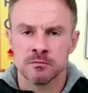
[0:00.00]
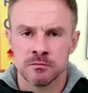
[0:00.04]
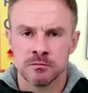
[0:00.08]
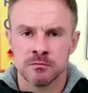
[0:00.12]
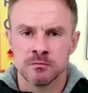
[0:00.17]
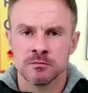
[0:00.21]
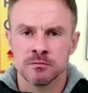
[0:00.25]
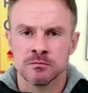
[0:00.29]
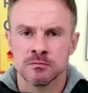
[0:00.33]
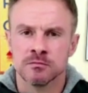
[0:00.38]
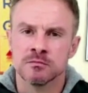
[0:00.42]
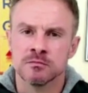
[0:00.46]

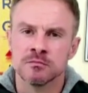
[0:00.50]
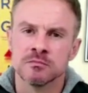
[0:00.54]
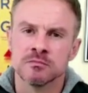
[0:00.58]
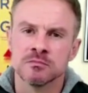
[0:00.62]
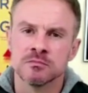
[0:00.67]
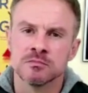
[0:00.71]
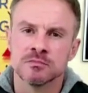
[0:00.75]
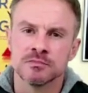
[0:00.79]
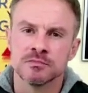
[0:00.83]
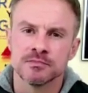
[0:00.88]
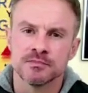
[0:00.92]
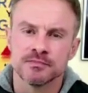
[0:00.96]

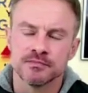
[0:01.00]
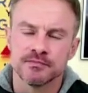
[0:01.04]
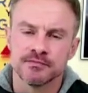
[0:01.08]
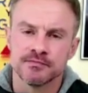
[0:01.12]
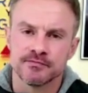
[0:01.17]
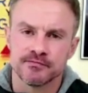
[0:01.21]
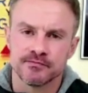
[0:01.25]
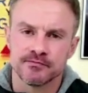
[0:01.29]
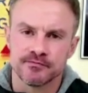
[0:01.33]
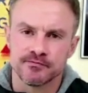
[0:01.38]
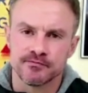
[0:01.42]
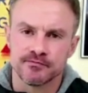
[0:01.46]

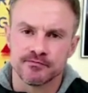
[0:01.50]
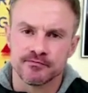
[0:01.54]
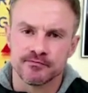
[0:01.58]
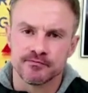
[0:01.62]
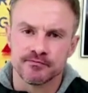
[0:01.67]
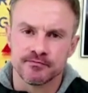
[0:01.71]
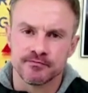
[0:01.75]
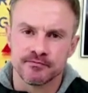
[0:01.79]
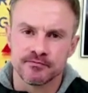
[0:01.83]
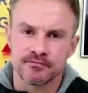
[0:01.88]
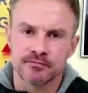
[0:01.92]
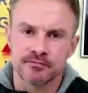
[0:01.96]

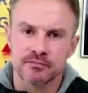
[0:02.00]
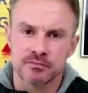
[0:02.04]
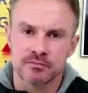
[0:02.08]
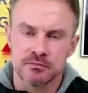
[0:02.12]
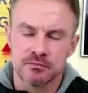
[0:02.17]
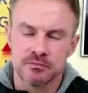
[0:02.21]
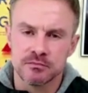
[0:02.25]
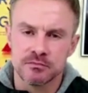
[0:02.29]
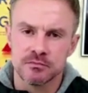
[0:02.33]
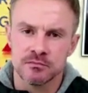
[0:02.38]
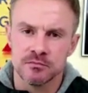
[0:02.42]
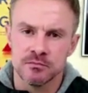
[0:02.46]

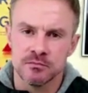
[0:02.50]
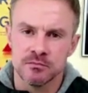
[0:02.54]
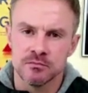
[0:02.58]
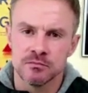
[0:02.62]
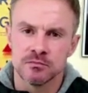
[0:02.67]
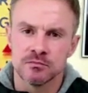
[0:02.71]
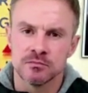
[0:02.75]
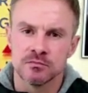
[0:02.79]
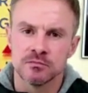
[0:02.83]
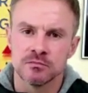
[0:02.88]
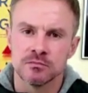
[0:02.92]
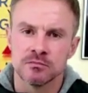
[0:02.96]

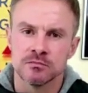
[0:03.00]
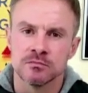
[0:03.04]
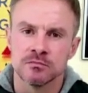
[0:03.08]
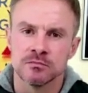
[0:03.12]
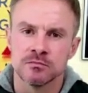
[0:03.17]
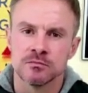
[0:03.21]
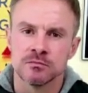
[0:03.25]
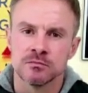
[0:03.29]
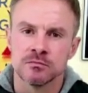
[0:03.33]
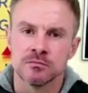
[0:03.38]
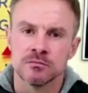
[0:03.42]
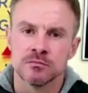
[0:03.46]

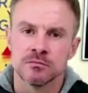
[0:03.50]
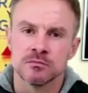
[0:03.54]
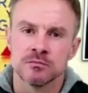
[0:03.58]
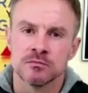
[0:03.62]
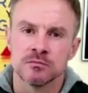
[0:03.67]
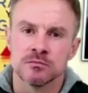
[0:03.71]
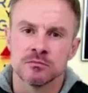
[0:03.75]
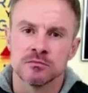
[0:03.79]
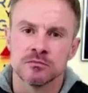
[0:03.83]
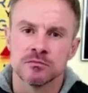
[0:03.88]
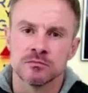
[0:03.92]
This person isn't speaking.